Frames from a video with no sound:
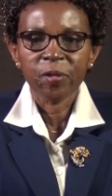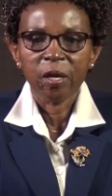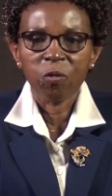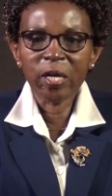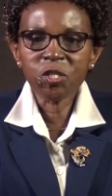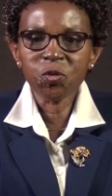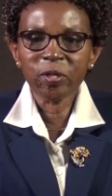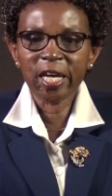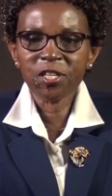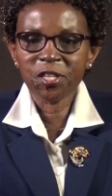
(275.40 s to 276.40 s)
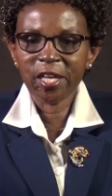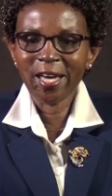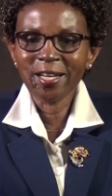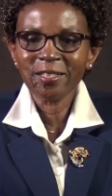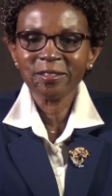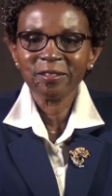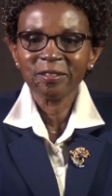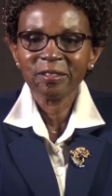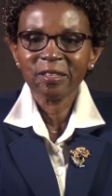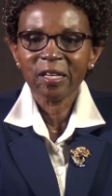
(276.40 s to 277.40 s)
Once you get there,
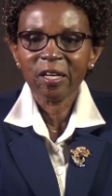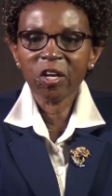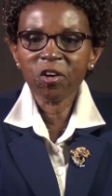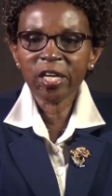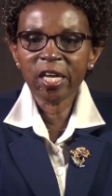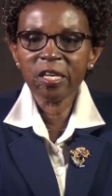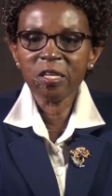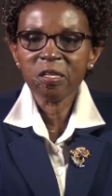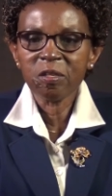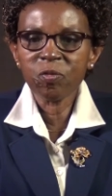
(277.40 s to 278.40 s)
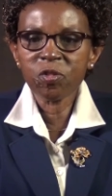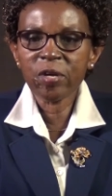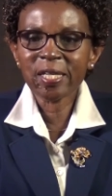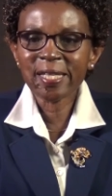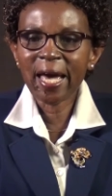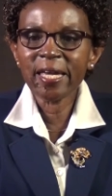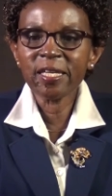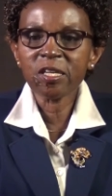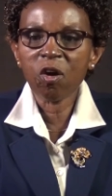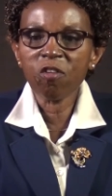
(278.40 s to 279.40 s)
log in with your signed
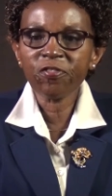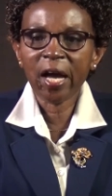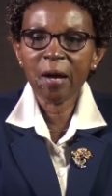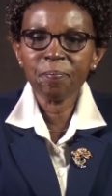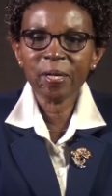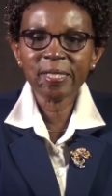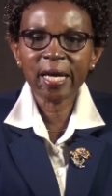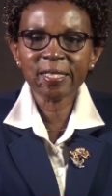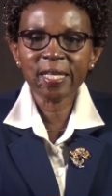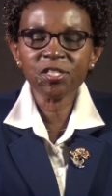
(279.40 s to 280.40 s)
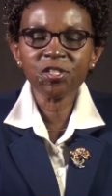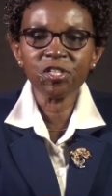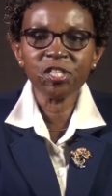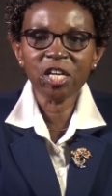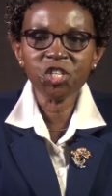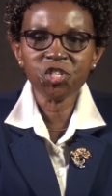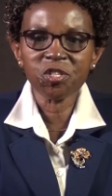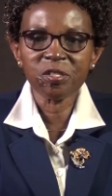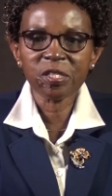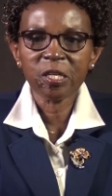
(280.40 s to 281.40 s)
off campus access
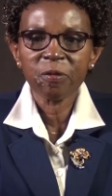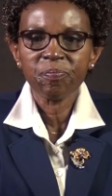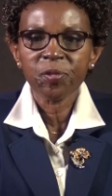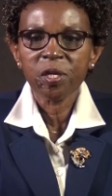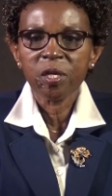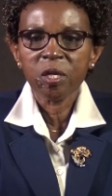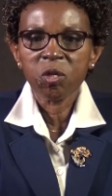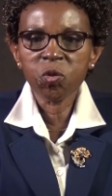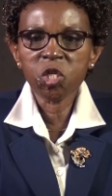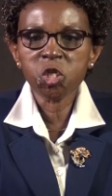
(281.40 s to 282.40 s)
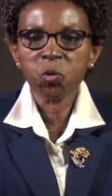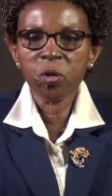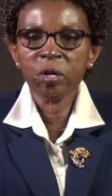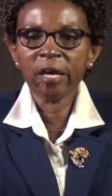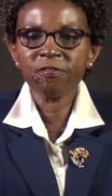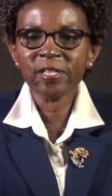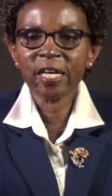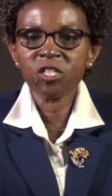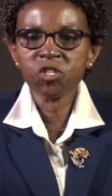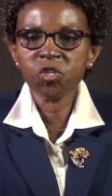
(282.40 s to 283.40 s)
credentials, which we have sent
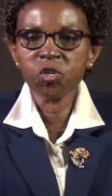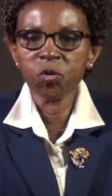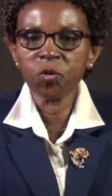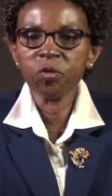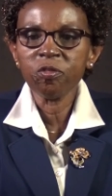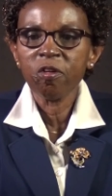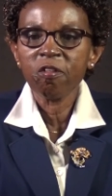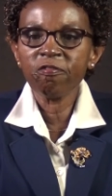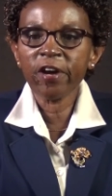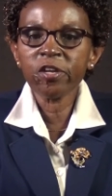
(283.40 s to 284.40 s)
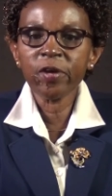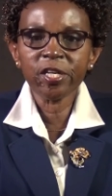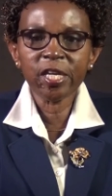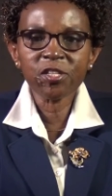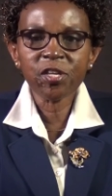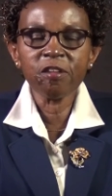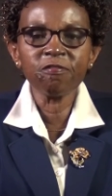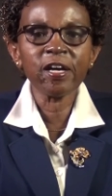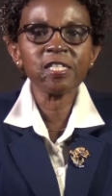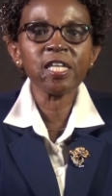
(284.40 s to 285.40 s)
to you via your Daystar
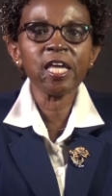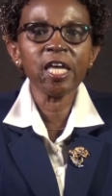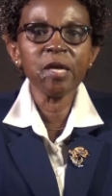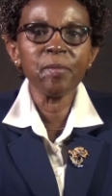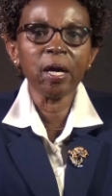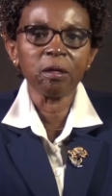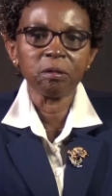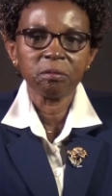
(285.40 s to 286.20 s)
University email.